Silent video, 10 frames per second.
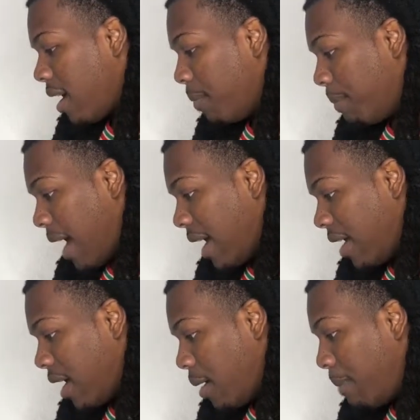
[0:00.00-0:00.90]
By
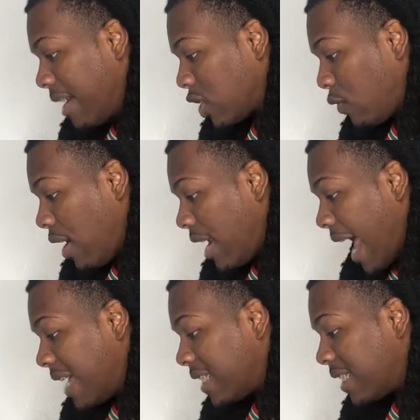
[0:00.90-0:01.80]
masquerading
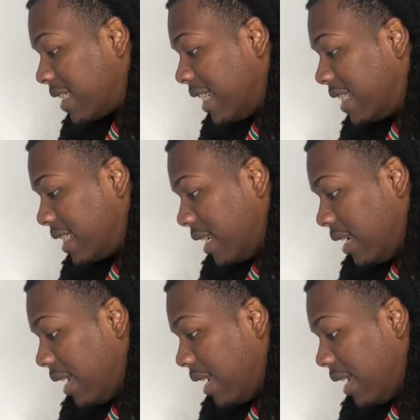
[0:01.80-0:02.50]
as a Geishi